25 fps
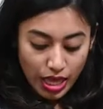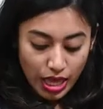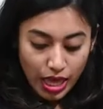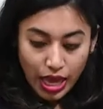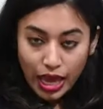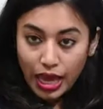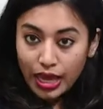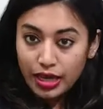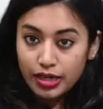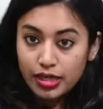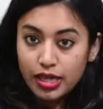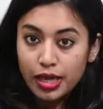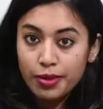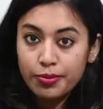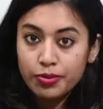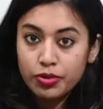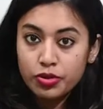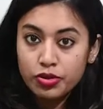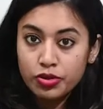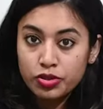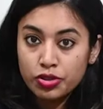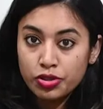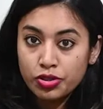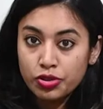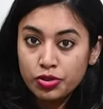and I'm
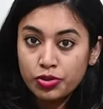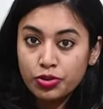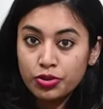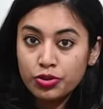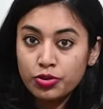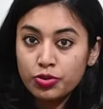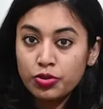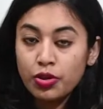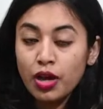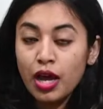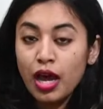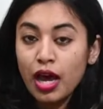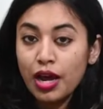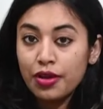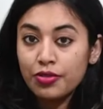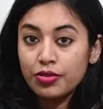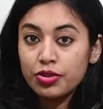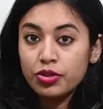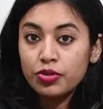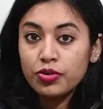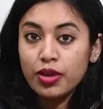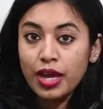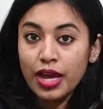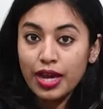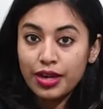going to show you how
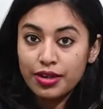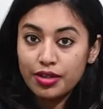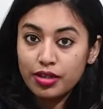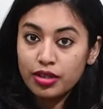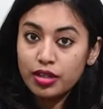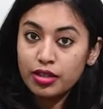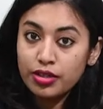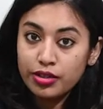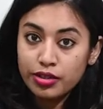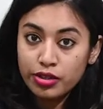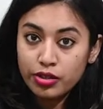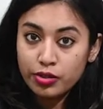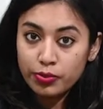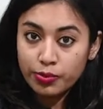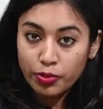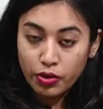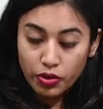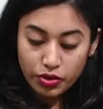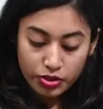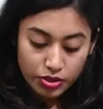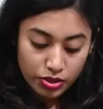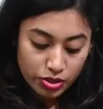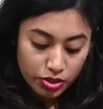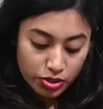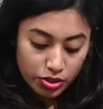do you handle a
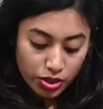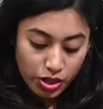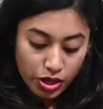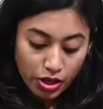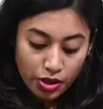newborn.